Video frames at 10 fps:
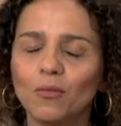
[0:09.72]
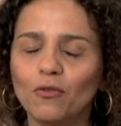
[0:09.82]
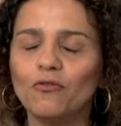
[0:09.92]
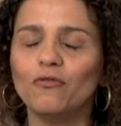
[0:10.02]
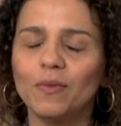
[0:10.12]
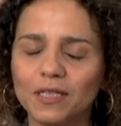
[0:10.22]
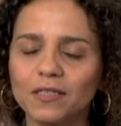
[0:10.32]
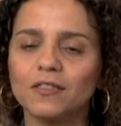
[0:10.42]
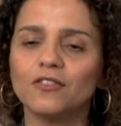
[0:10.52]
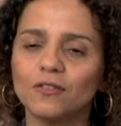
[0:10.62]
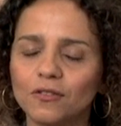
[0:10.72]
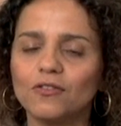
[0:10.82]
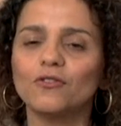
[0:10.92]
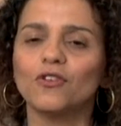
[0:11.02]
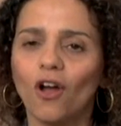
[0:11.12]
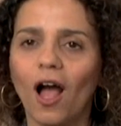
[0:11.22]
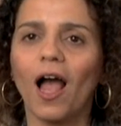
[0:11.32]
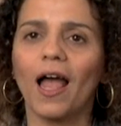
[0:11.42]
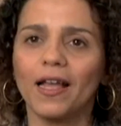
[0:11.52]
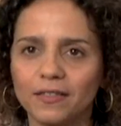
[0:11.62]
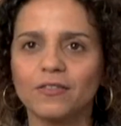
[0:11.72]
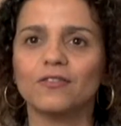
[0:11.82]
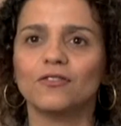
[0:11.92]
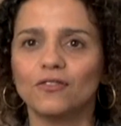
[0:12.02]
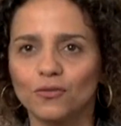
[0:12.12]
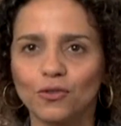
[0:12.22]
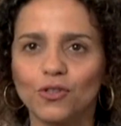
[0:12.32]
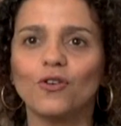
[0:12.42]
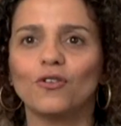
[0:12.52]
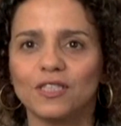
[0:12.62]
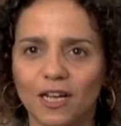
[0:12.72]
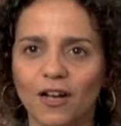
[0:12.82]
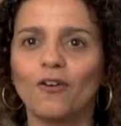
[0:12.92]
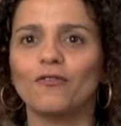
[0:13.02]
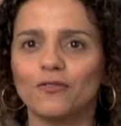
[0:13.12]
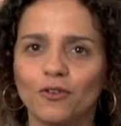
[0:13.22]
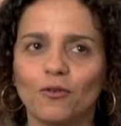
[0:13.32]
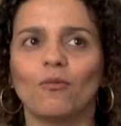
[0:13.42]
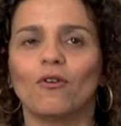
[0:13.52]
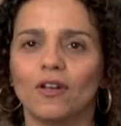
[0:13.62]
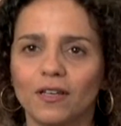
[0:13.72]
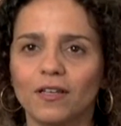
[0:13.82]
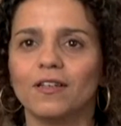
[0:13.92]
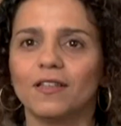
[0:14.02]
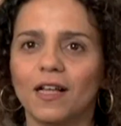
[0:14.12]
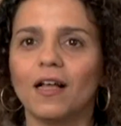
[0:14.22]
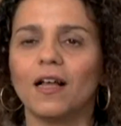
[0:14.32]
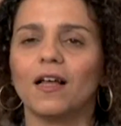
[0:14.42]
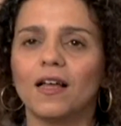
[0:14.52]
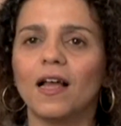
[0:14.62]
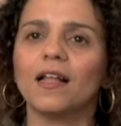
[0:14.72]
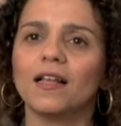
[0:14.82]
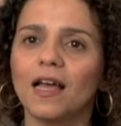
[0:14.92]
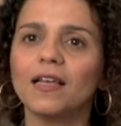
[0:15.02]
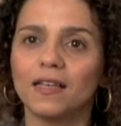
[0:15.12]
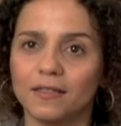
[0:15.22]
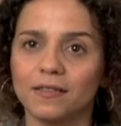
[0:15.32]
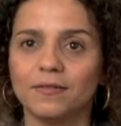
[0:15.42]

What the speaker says: movement to your eyes, to yourself, to your body. I like it.